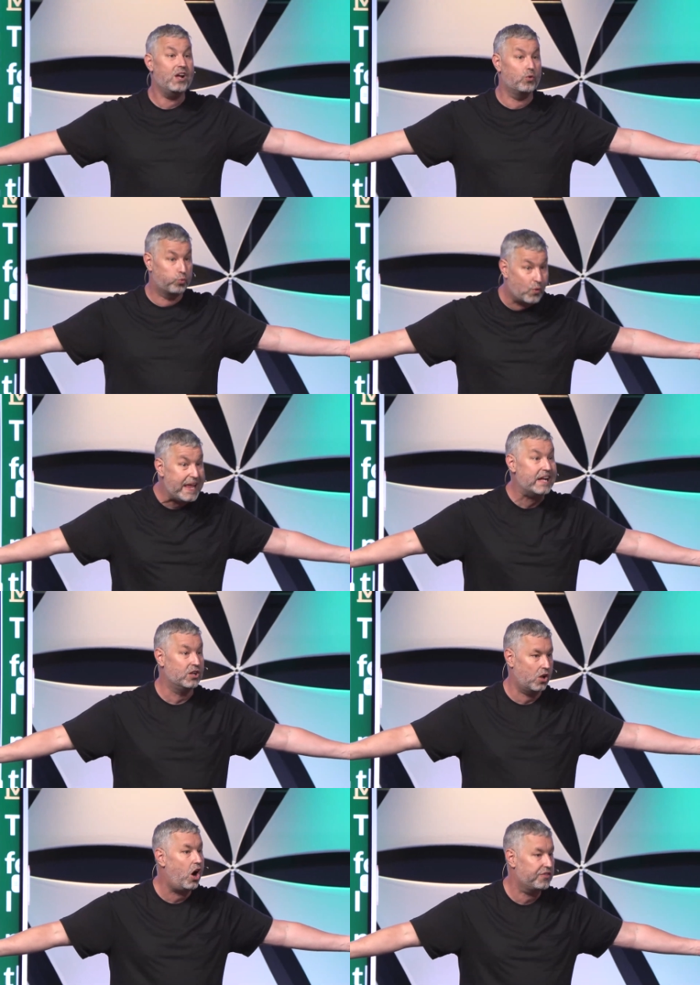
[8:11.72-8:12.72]
real,
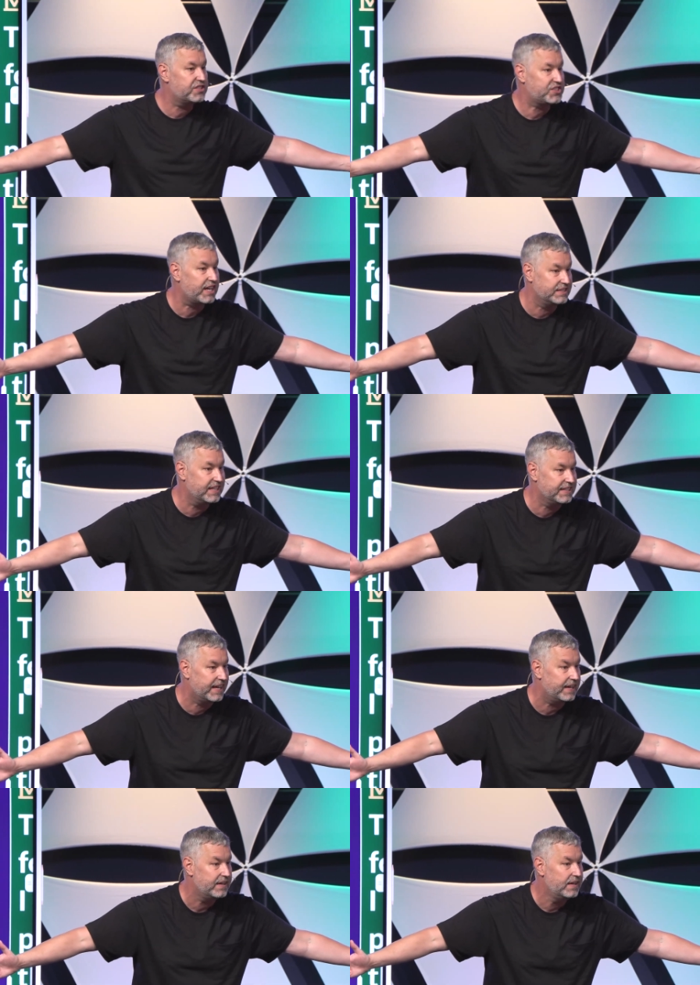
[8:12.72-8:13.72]
real all of a sudden, didn't
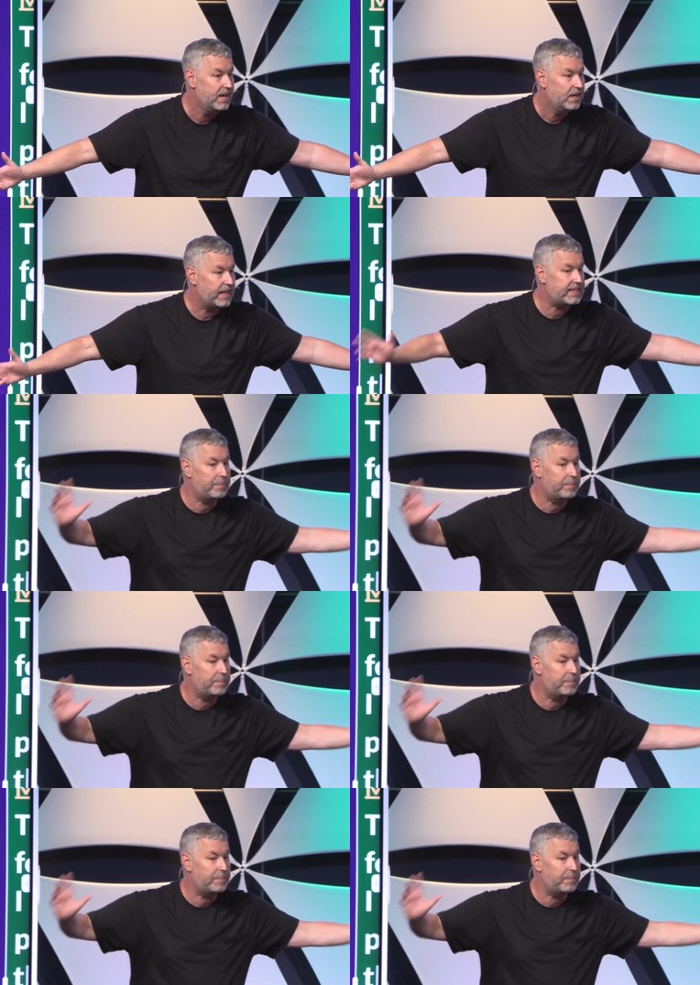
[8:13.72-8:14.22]
it? Like